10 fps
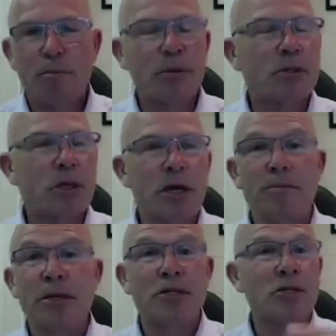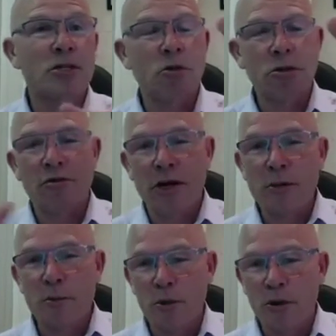Put messages in all the
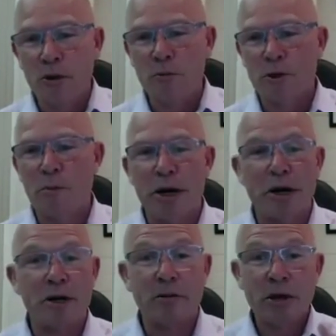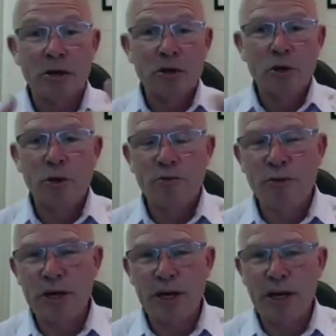Facebook groups you're part of. Do a
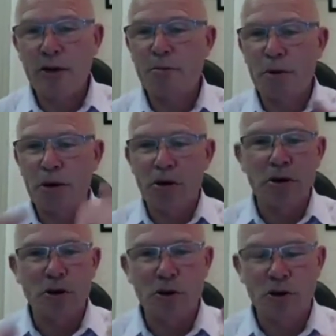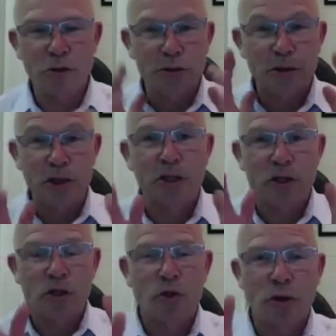video and put it on YouTube and tell
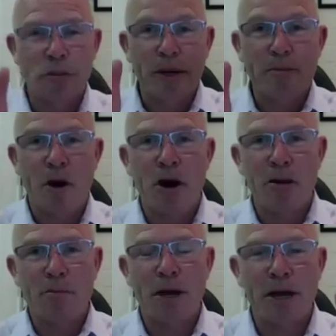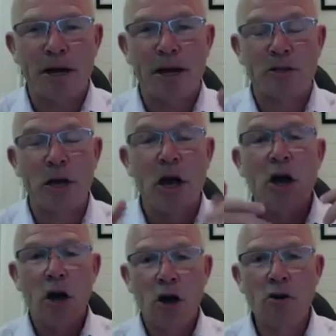your story about MyPayingAds
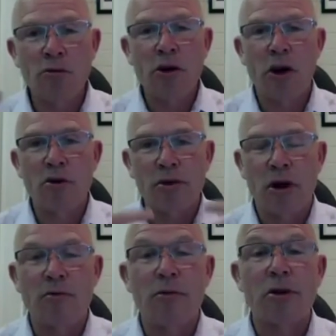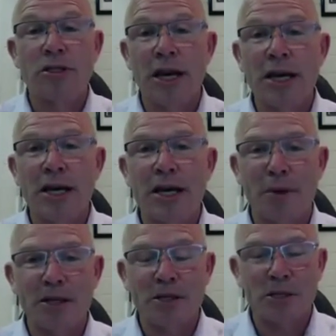over and over and over on a daily
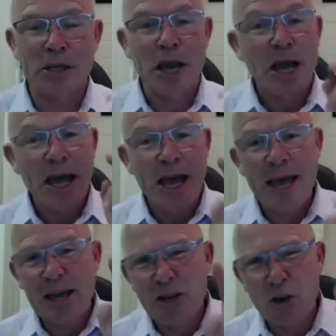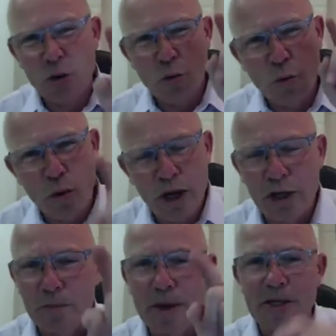basis, and you
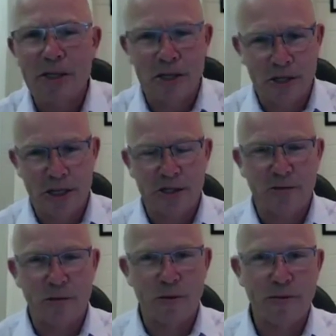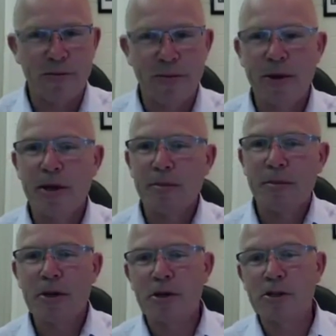will be successful,
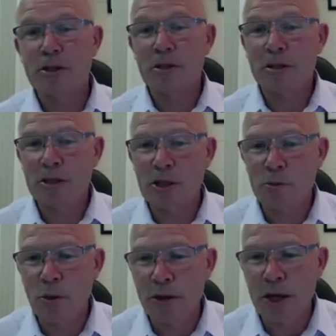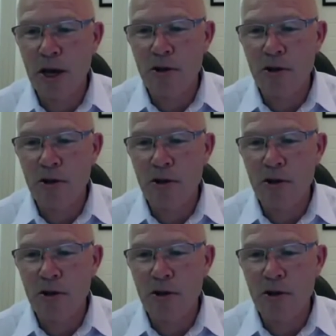because this is what the